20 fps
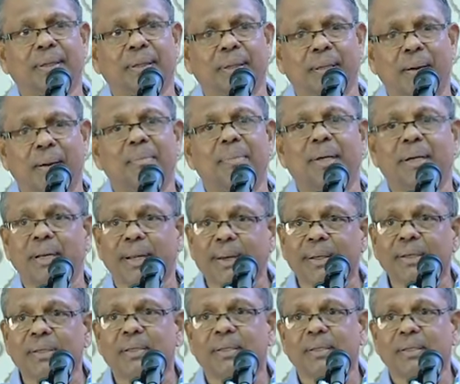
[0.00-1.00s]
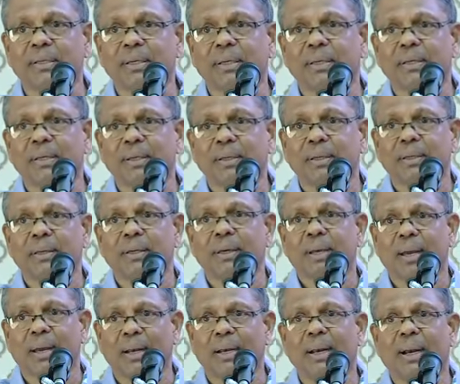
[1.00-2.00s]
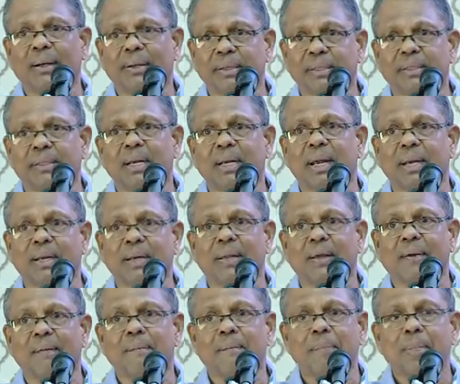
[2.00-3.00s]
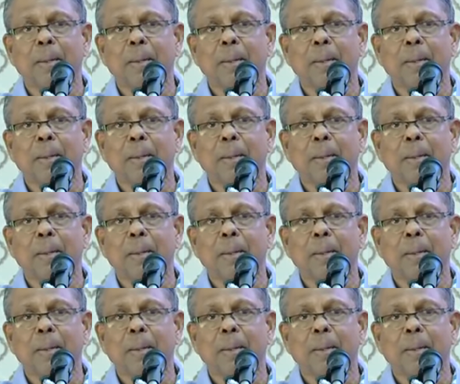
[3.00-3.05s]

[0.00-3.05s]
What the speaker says: Dhamma texts and understanding.